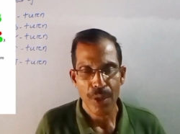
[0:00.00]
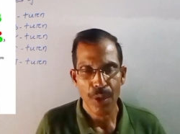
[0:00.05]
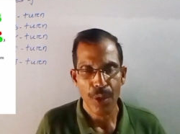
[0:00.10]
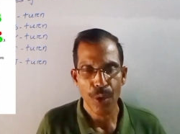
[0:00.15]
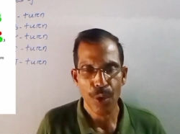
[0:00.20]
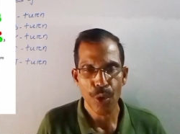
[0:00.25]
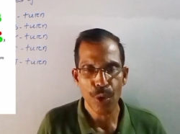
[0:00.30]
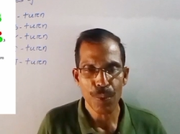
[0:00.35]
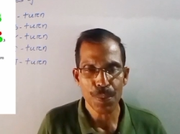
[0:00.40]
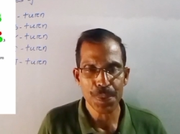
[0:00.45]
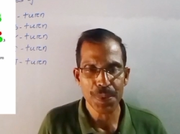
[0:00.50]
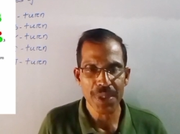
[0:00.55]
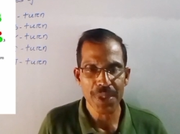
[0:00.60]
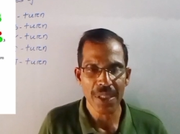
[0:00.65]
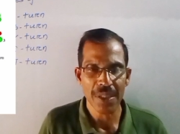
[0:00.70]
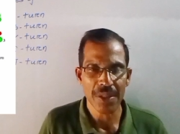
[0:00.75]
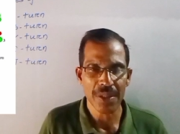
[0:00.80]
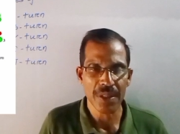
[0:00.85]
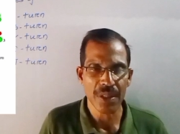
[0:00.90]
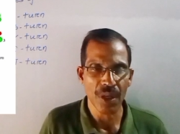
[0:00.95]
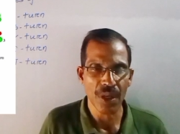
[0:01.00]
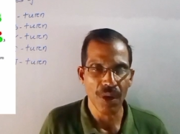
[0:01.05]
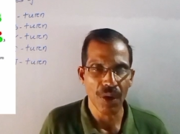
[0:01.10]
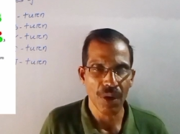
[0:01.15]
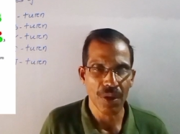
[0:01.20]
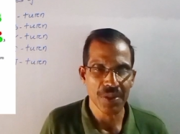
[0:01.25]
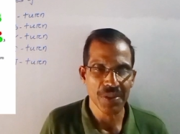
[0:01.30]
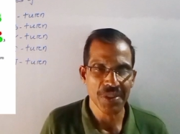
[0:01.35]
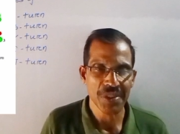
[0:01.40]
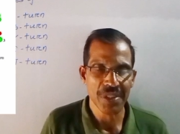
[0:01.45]
Loops and
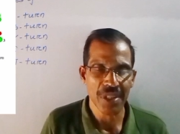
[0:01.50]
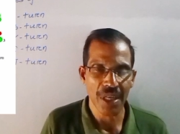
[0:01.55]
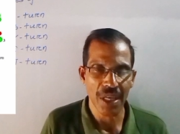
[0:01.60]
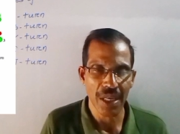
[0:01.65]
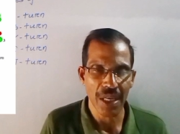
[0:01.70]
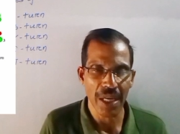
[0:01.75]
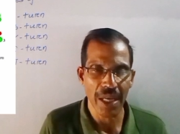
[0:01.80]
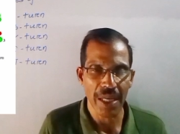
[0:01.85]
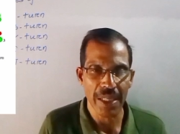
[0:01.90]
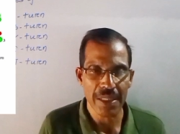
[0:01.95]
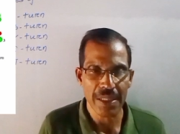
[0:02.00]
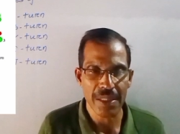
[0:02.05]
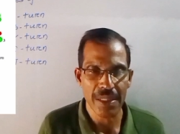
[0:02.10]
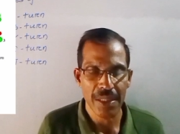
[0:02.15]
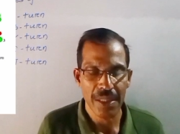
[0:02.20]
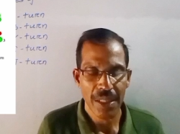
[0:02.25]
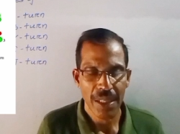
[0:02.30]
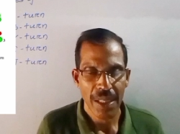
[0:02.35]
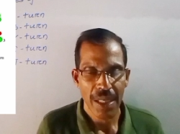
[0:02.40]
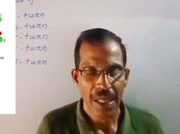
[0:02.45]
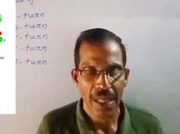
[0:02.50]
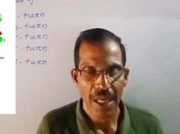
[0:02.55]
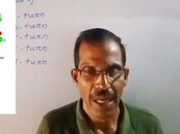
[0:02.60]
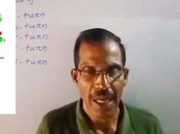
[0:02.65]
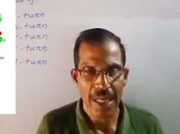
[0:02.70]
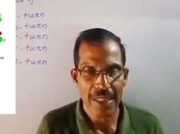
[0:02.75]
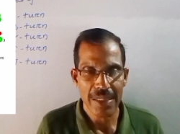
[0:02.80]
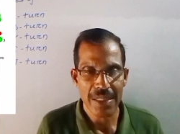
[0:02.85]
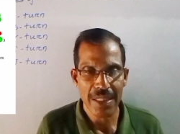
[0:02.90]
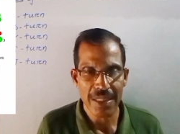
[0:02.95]
turns connect
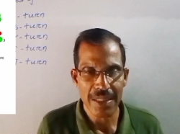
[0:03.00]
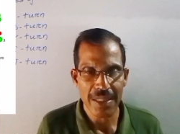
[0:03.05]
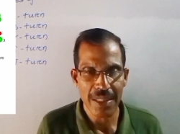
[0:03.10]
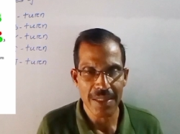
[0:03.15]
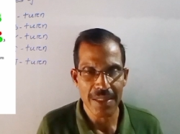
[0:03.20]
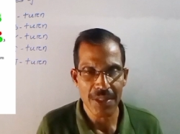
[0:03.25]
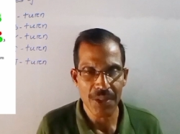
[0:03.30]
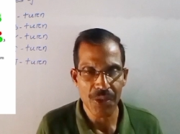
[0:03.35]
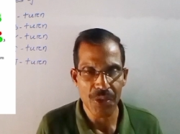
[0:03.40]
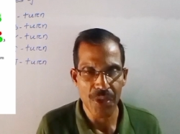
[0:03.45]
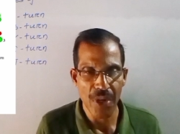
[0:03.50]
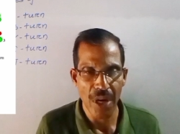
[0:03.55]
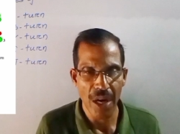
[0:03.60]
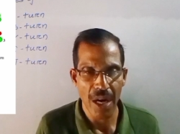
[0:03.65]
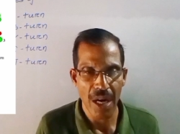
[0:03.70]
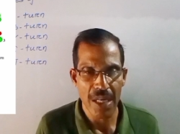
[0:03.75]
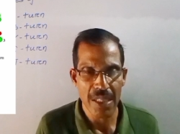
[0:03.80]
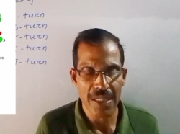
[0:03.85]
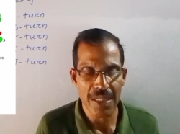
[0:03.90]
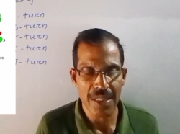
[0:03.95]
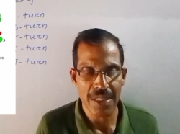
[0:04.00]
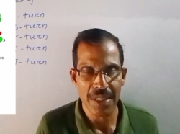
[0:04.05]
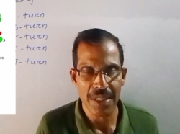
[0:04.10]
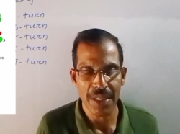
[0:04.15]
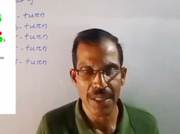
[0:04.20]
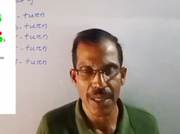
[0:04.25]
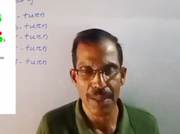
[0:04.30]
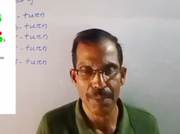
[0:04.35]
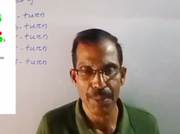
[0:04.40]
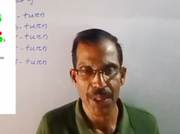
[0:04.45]
adjacent strands
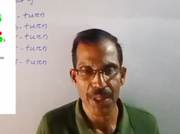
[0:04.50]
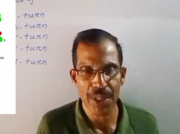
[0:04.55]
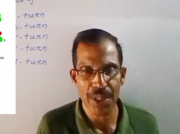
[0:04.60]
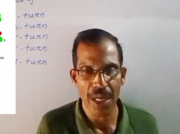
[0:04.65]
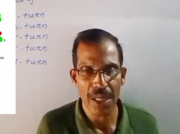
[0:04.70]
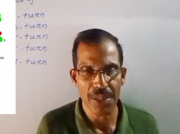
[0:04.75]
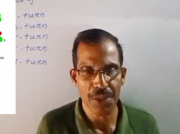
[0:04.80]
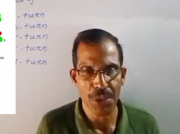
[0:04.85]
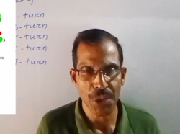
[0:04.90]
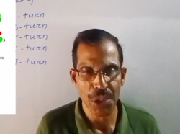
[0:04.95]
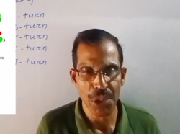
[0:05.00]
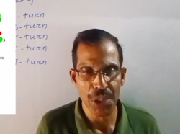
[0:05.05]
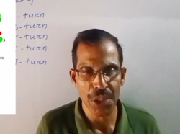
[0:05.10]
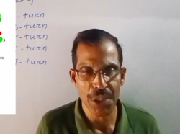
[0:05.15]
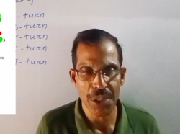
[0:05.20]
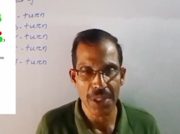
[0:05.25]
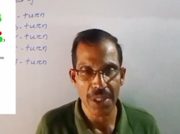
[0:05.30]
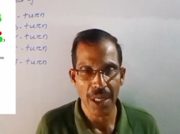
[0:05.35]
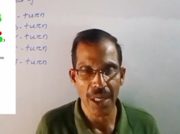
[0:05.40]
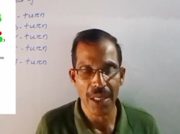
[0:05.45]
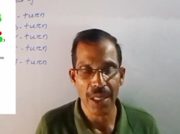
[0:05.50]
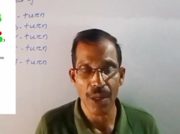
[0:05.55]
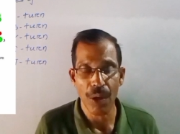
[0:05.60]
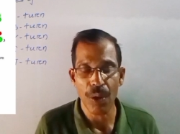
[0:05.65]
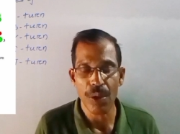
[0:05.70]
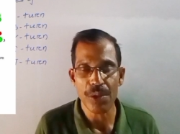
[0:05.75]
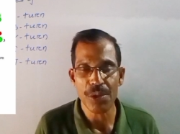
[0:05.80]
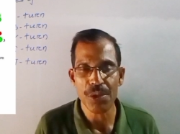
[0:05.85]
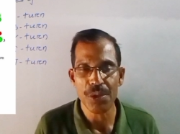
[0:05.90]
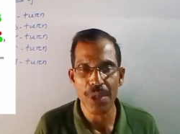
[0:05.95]
in a beta sheet and
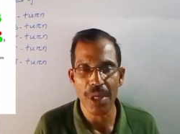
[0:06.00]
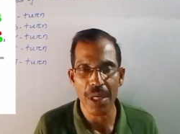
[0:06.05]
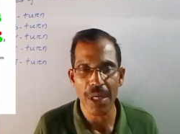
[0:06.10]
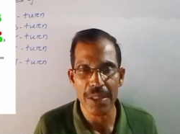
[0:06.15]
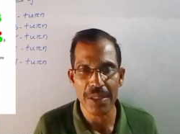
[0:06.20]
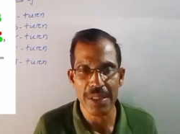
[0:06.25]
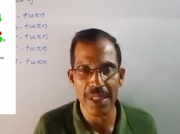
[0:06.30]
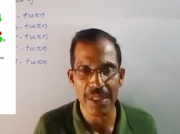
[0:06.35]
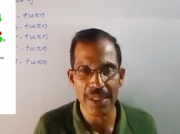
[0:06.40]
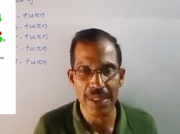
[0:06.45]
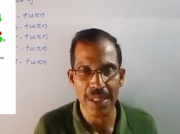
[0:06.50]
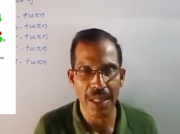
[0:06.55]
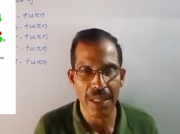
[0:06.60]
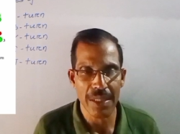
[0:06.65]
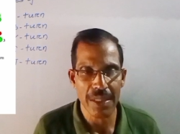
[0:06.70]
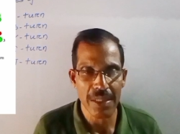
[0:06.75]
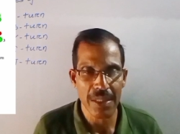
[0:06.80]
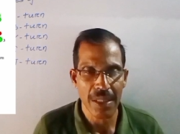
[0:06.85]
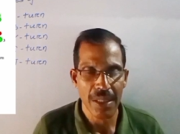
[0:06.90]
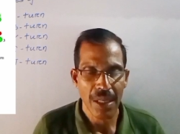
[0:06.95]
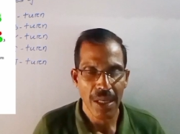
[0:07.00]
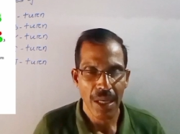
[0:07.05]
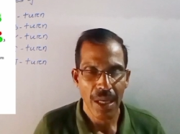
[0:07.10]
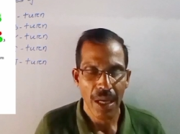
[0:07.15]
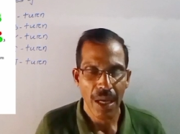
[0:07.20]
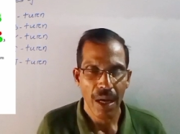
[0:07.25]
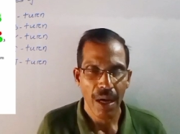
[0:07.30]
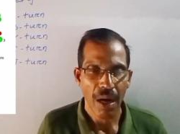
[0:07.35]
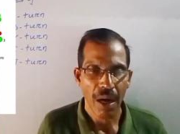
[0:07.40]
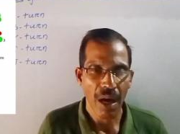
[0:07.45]
also adjacent
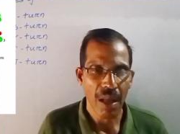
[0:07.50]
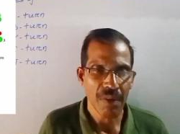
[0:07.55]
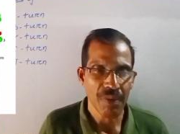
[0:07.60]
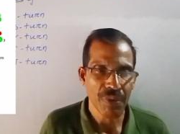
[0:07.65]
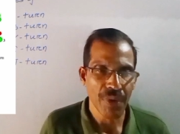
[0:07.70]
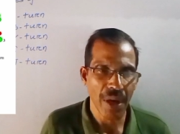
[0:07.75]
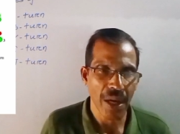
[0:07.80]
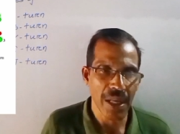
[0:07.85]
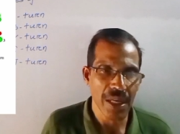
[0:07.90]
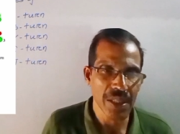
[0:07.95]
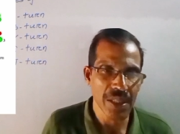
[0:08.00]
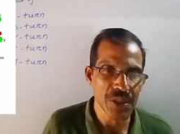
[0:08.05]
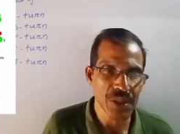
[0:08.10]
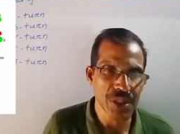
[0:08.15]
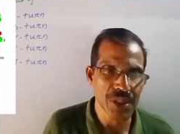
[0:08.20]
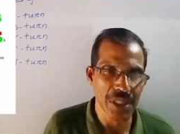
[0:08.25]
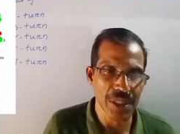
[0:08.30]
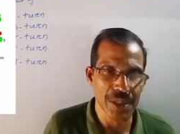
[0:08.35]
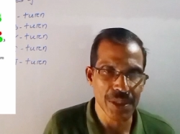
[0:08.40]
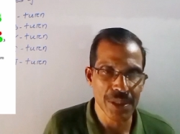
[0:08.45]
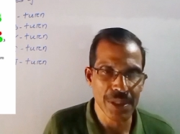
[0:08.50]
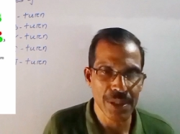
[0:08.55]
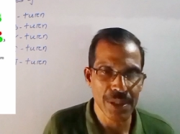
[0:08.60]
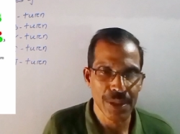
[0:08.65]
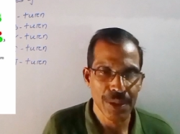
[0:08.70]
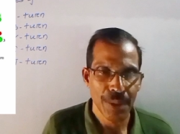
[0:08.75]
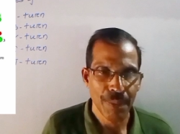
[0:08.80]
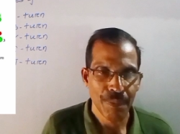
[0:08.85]
alpha helices.